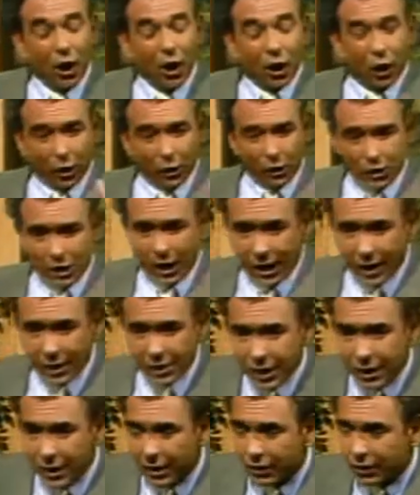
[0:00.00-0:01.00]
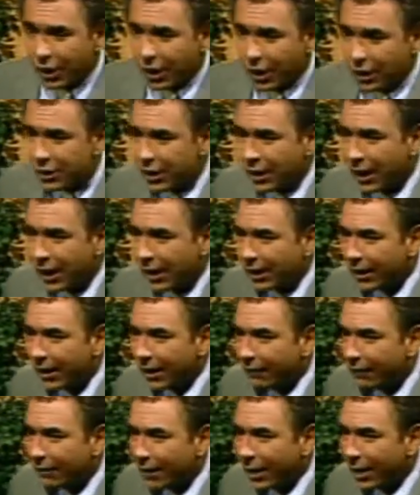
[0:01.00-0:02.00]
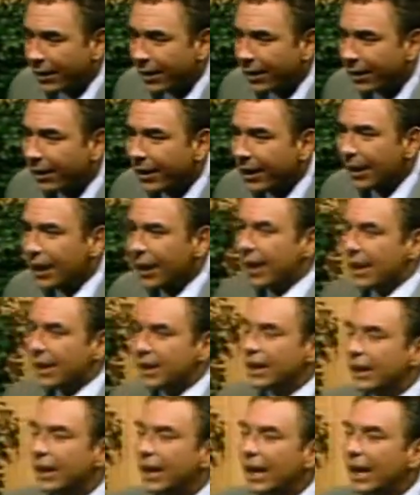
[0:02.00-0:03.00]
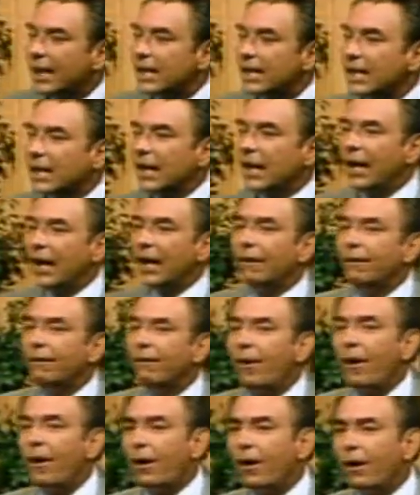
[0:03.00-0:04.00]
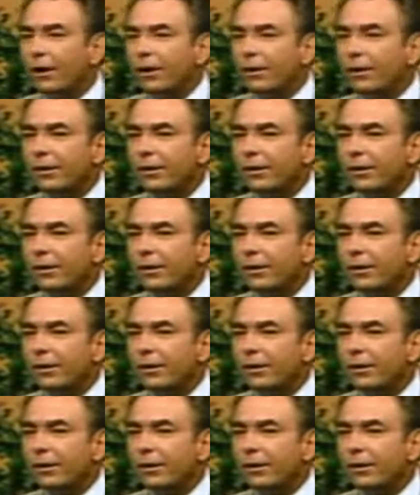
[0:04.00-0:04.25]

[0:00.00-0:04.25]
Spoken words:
her church cared enough about her to get involved.